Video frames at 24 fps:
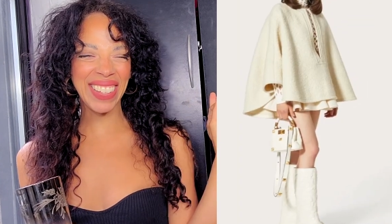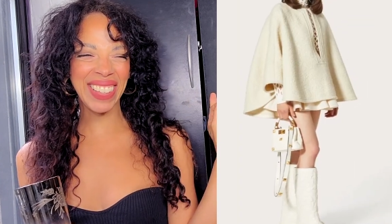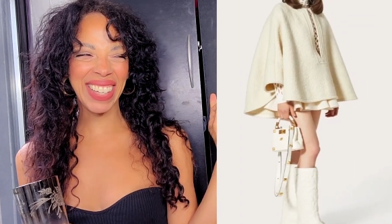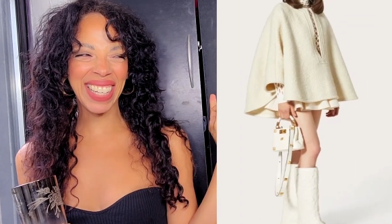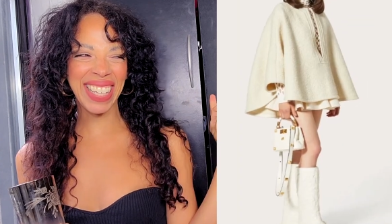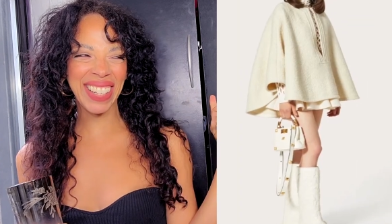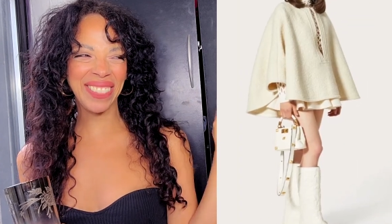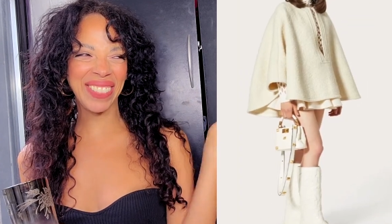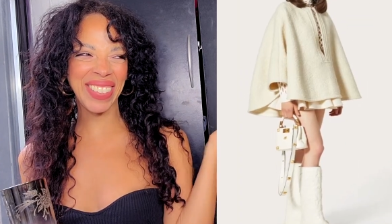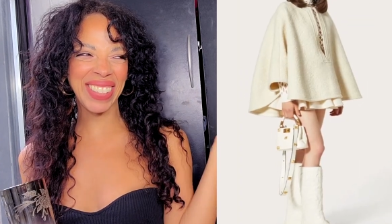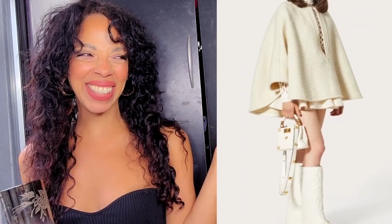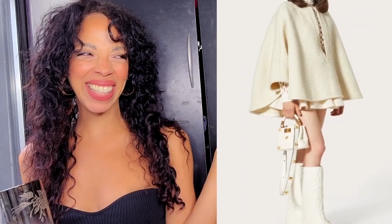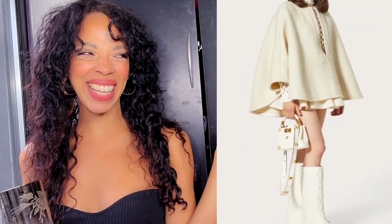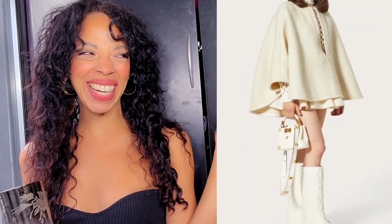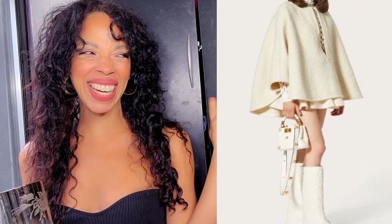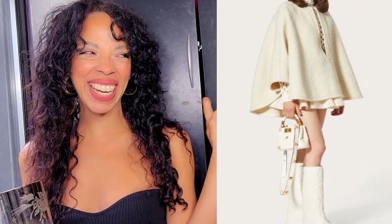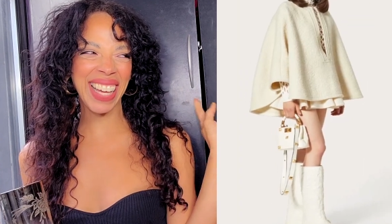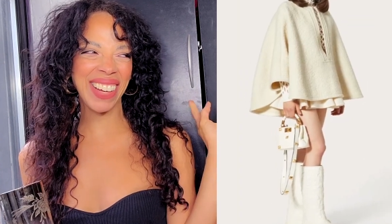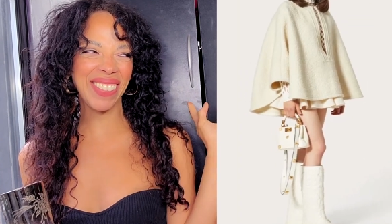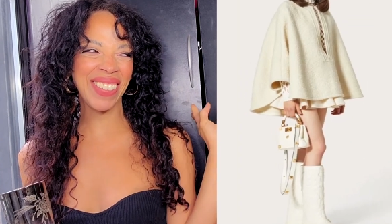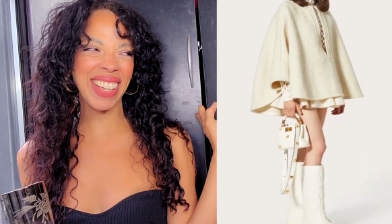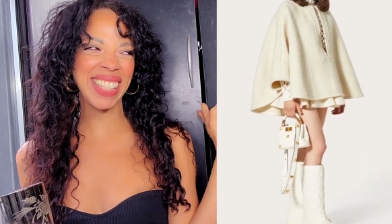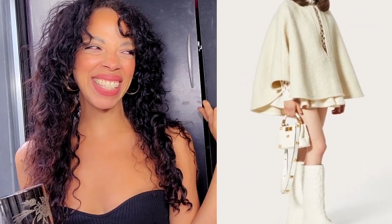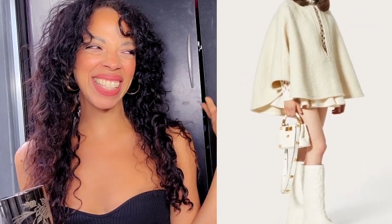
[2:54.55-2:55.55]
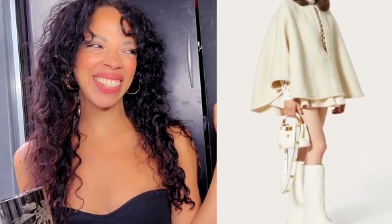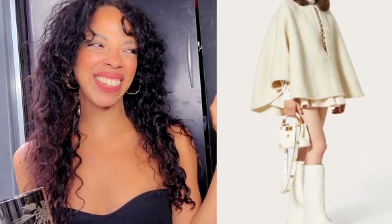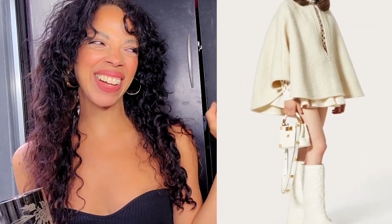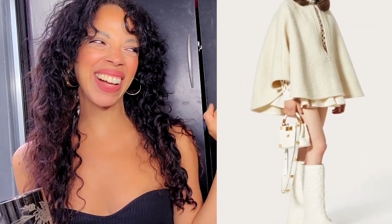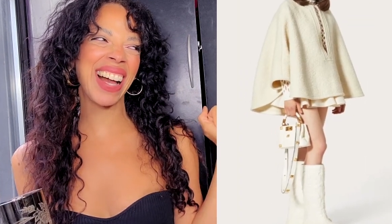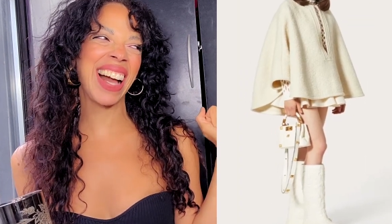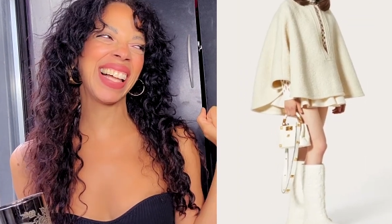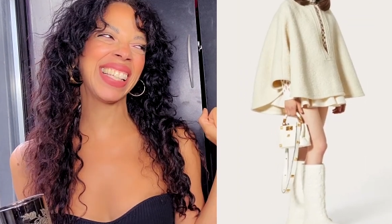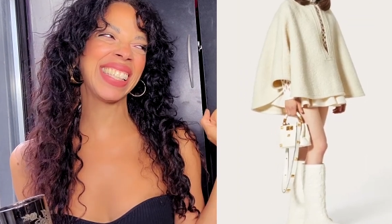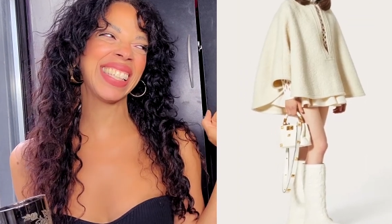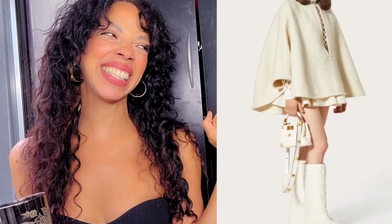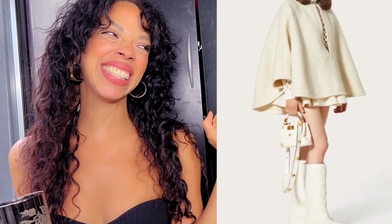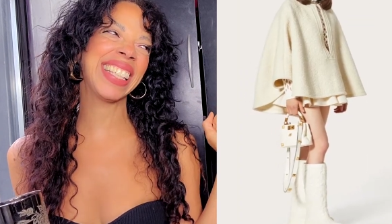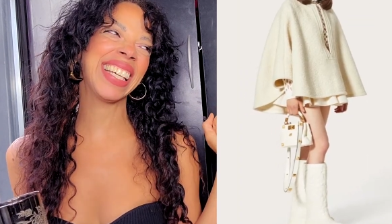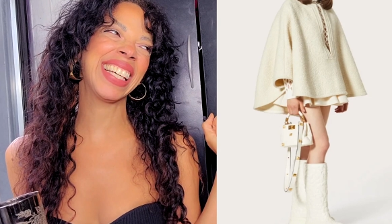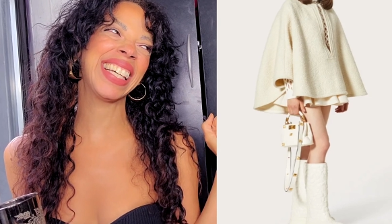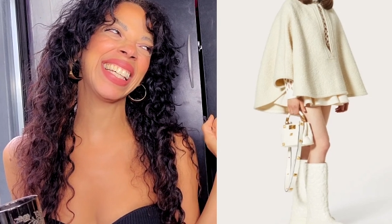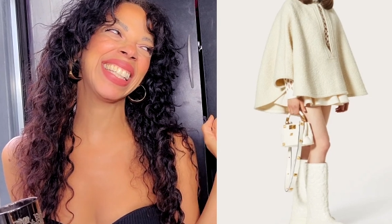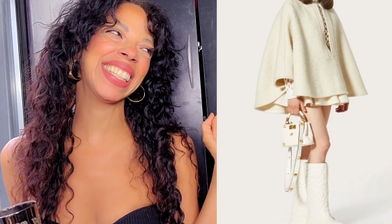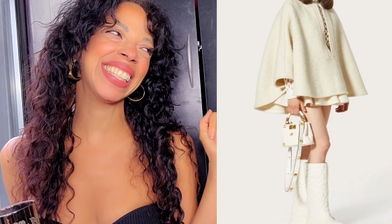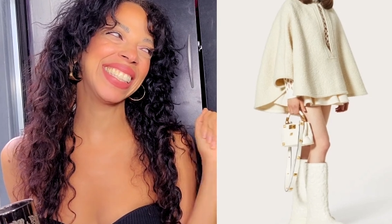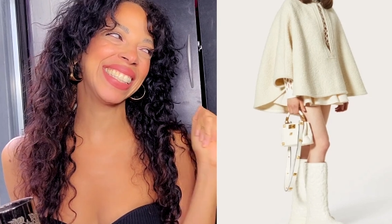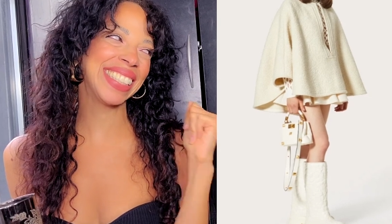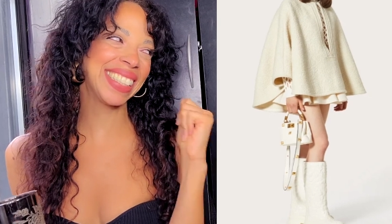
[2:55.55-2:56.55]
I'm gonna put that on my little
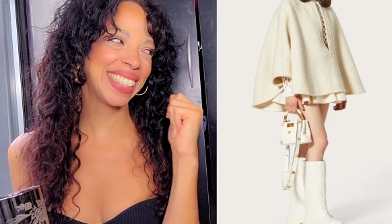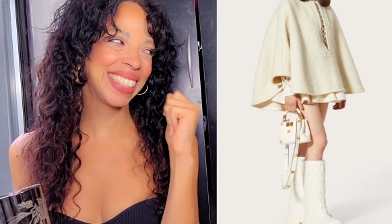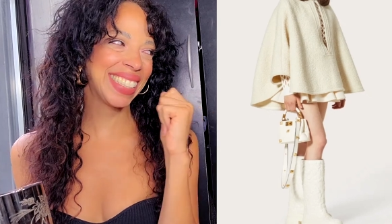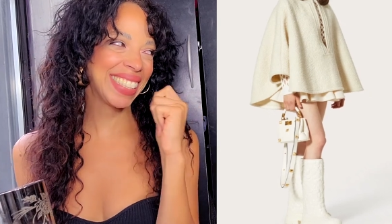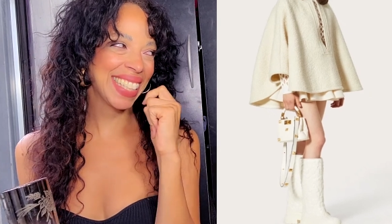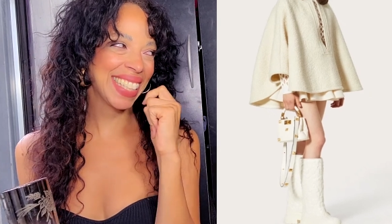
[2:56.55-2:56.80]
holiday list.